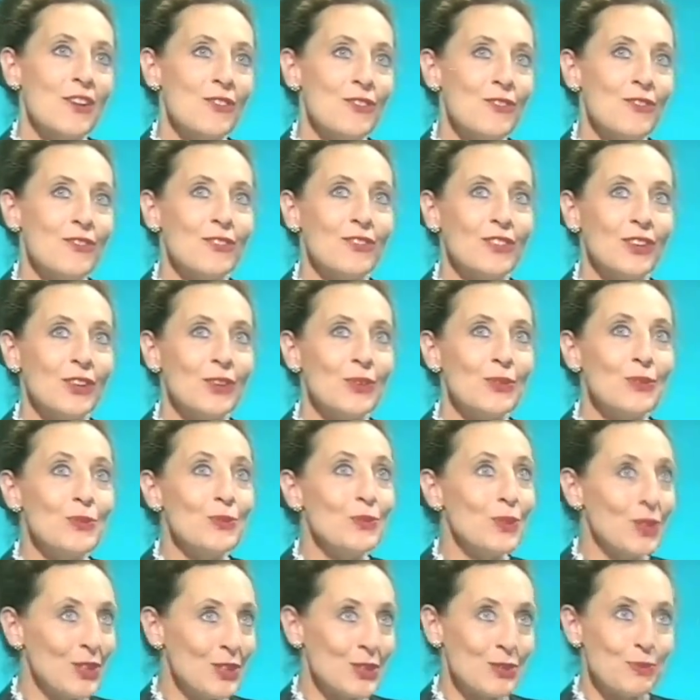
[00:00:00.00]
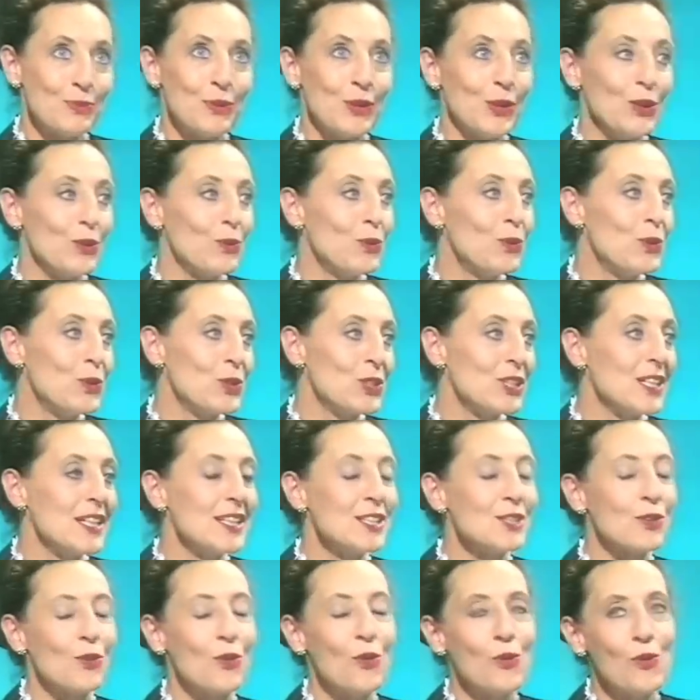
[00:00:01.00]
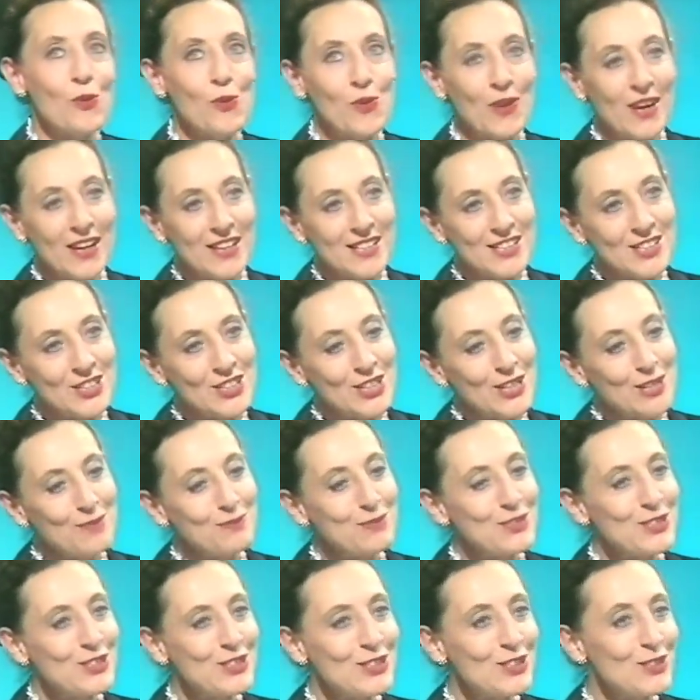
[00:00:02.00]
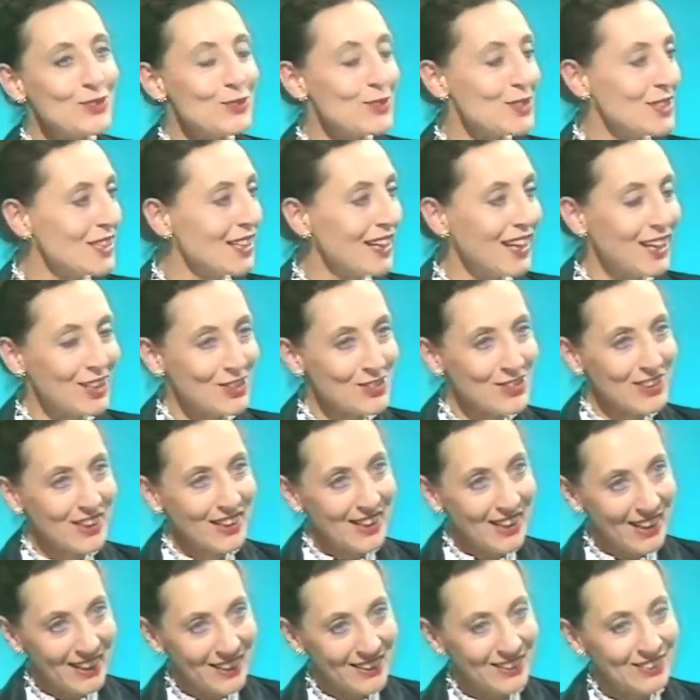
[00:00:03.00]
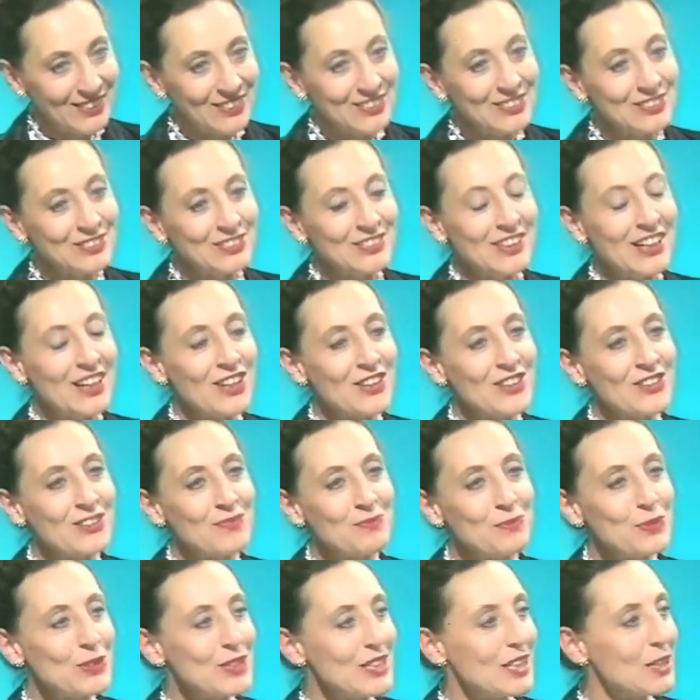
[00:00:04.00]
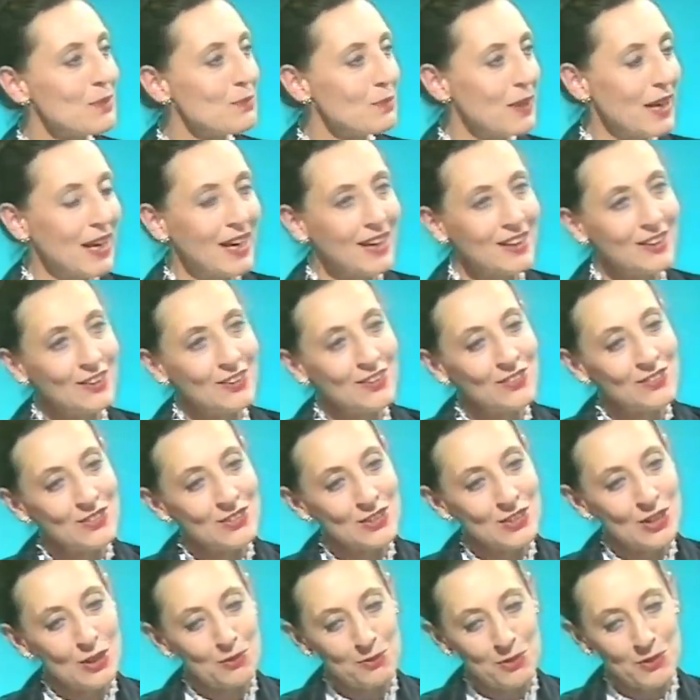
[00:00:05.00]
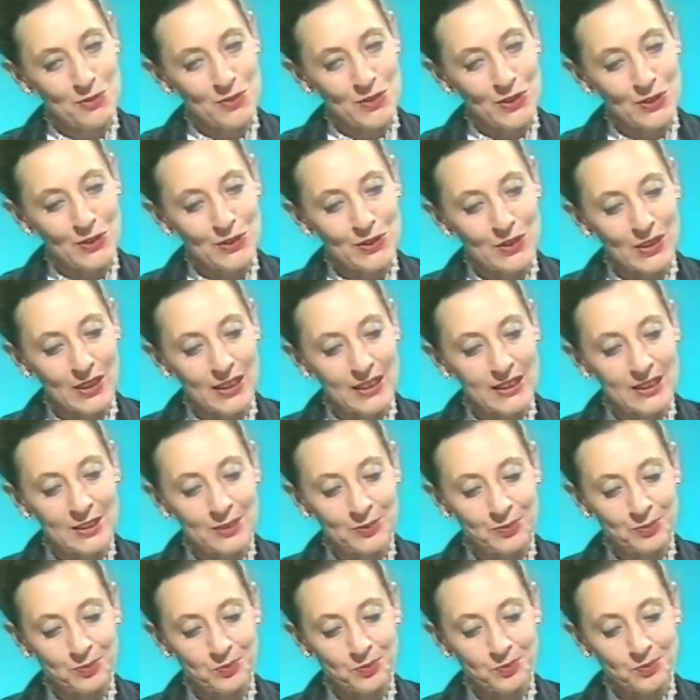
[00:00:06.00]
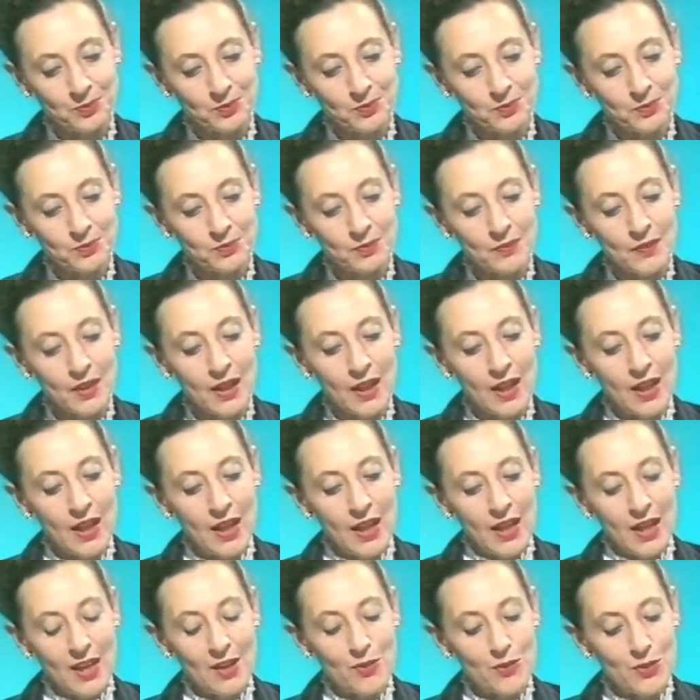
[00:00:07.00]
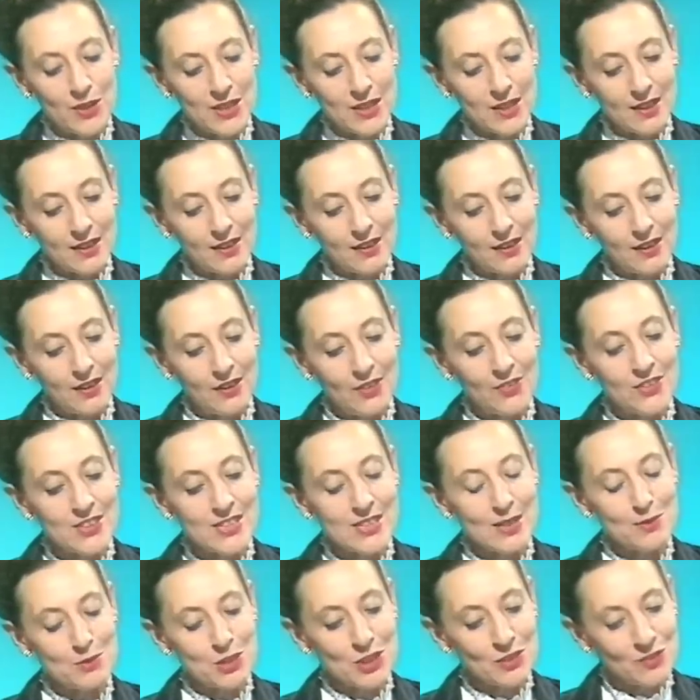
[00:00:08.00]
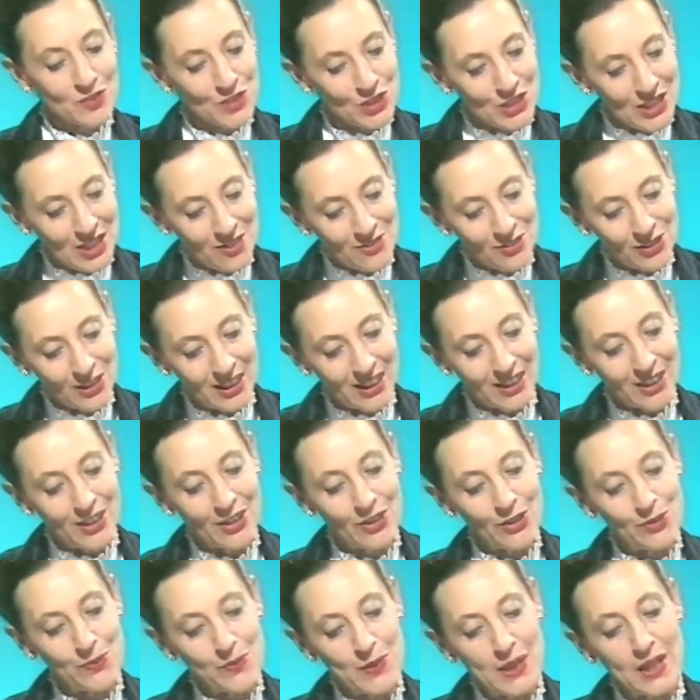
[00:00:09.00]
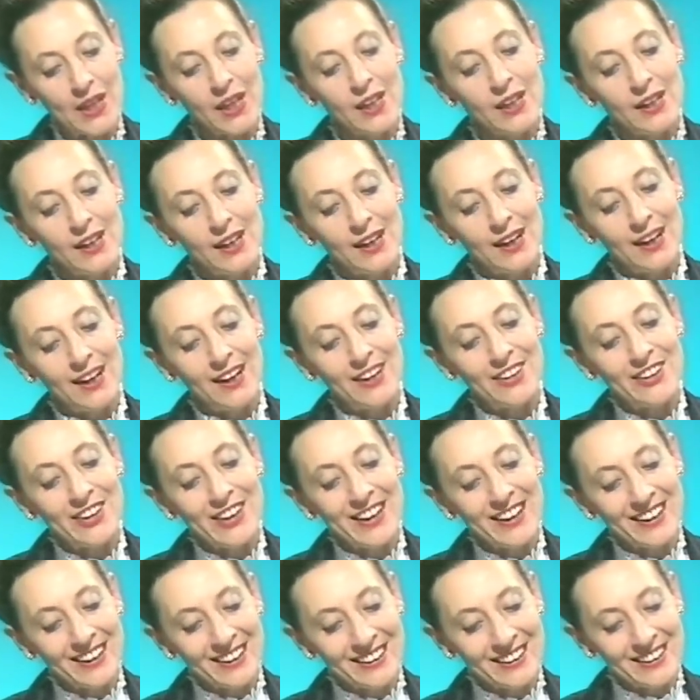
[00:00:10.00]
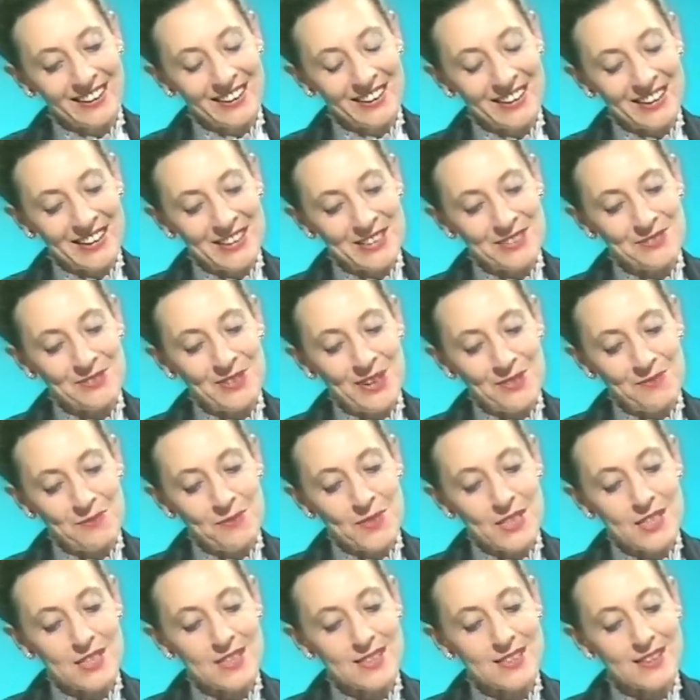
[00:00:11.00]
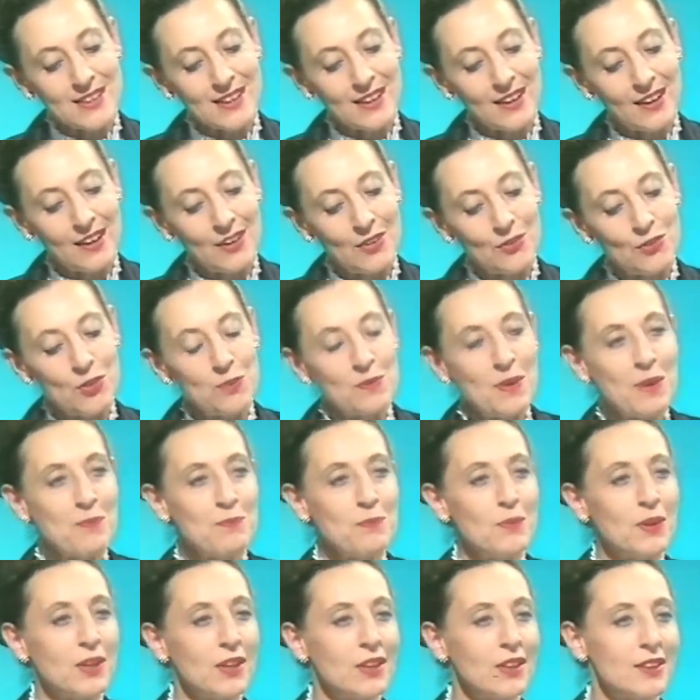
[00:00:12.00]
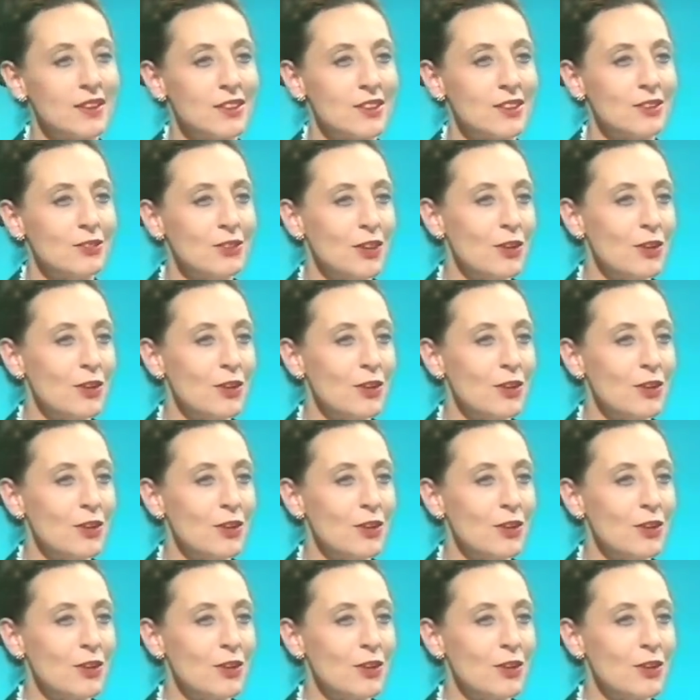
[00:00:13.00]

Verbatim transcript: If you want to boil water, it's always cheaper to use an electric kettle rather than putting a pan on the top of the cooker if we're on the subject of general economy, I think that one must uh, remember that